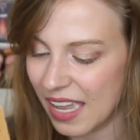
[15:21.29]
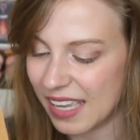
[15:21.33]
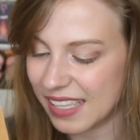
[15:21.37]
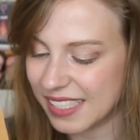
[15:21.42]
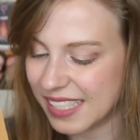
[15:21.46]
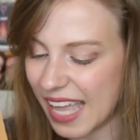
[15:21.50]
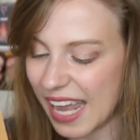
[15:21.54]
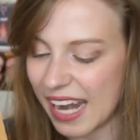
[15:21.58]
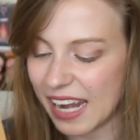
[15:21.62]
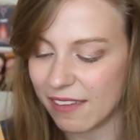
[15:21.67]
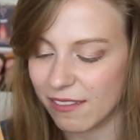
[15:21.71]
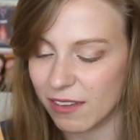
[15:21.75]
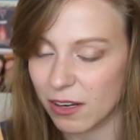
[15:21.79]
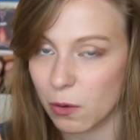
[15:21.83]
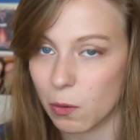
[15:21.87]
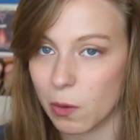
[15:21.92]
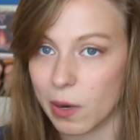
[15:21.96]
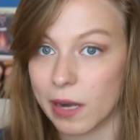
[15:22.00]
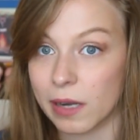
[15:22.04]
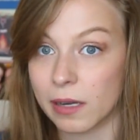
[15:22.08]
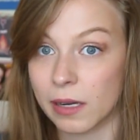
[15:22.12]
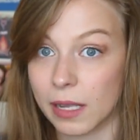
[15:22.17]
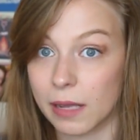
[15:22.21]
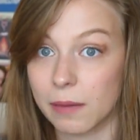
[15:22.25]
Is that even a
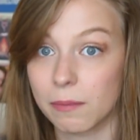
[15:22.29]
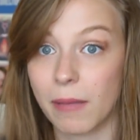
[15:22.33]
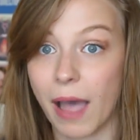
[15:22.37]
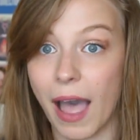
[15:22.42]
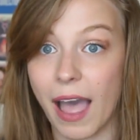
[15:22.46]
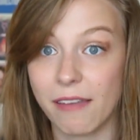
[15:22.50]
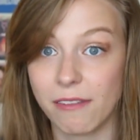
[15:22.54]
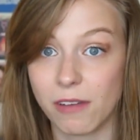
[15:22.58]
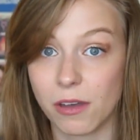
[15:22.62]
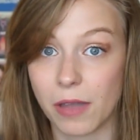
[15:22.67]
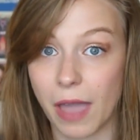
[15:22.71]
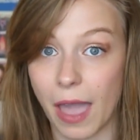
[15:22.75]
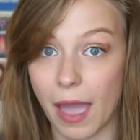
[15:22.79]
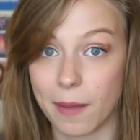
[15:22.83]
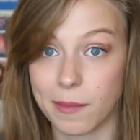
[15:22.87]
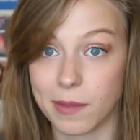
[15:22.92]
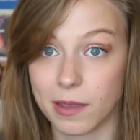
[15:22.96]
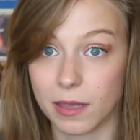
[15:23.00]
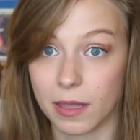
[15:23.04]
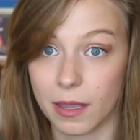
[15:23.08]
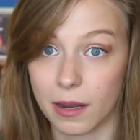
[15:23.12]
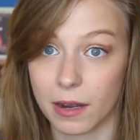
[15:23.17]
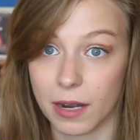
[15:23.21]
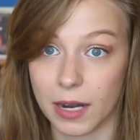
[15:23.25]
word? In my
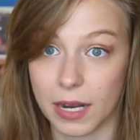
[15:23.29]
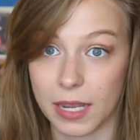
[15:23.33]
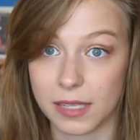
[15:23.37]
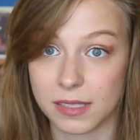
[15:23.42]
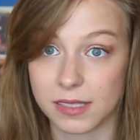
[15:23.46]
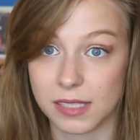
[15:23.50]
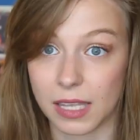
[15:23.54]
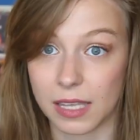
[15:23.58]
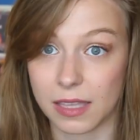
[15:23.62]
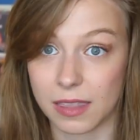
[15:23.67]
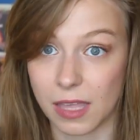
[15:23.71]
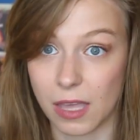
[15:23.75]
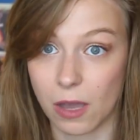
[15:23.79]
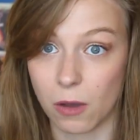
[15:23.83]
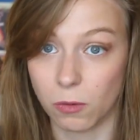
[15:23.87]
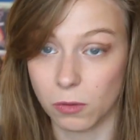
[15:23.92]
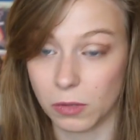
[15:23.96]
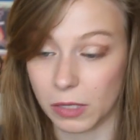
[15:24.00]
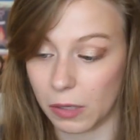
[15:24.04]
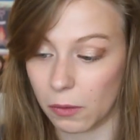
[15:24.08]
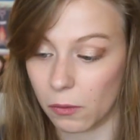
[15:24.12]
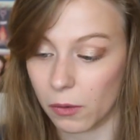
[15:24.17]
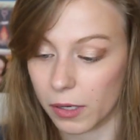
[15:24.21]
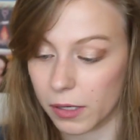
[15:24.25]
vocabulary, it's like the
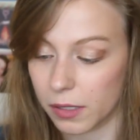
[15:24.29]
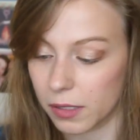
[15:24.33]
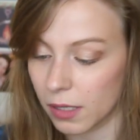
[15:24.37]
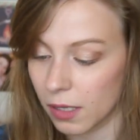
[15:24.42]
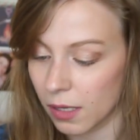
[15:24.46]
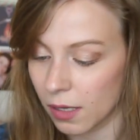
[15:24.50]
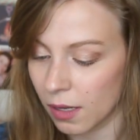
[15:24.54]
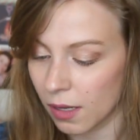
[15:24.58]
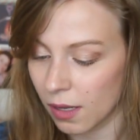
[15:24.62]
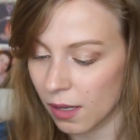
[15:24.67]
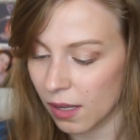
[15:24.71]
only word.